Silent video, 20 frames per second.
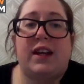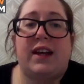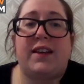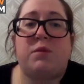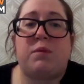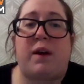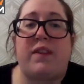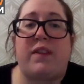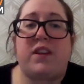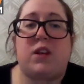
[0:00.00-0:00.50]

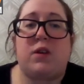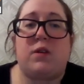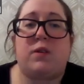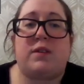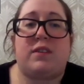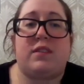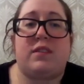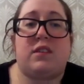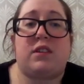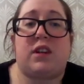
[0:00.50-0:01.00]
is whether you
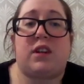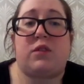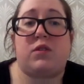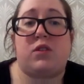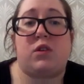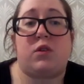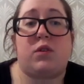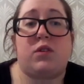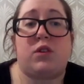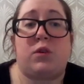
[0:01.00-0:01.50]
you know
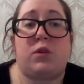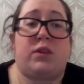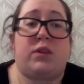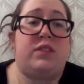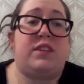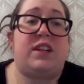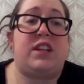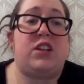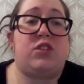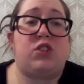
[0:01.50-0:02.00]
you, you
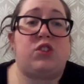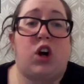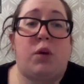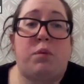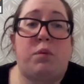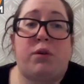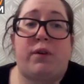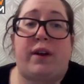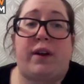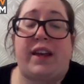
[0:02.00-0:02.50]
continue to
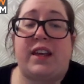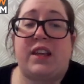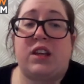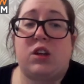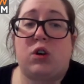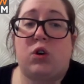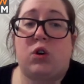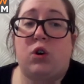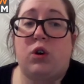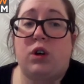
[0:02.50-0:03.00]
operate
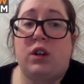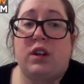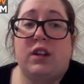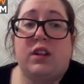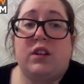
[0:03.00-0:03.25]
your